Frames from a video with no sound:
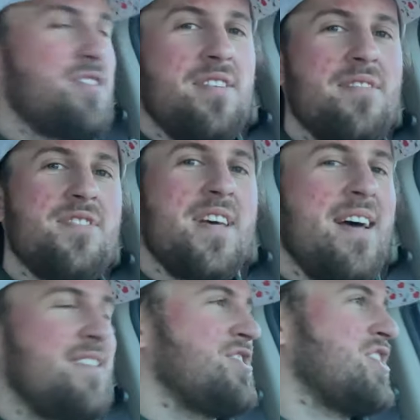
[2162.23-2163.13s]
I shouldn't have
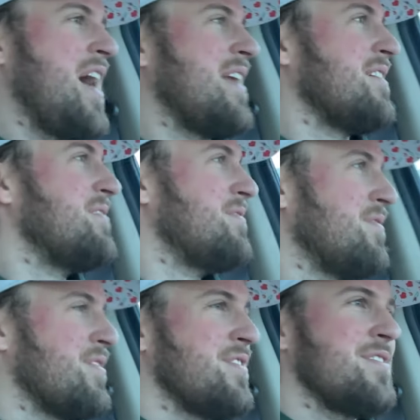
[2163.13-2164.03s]
sat and chatted
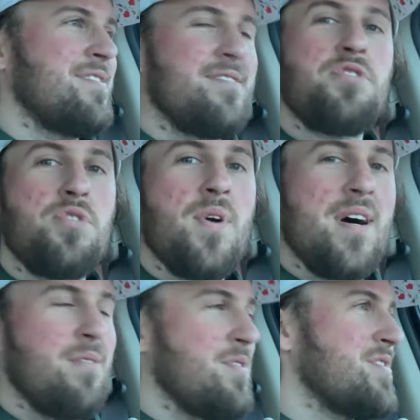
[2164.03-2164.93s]
for two
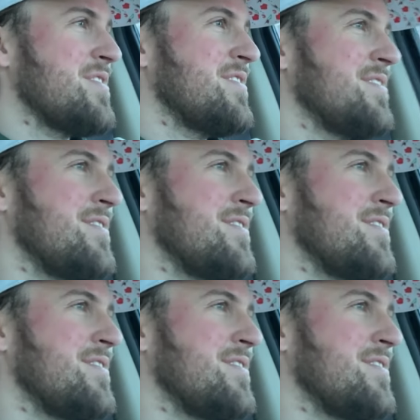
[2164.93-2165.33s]
hours.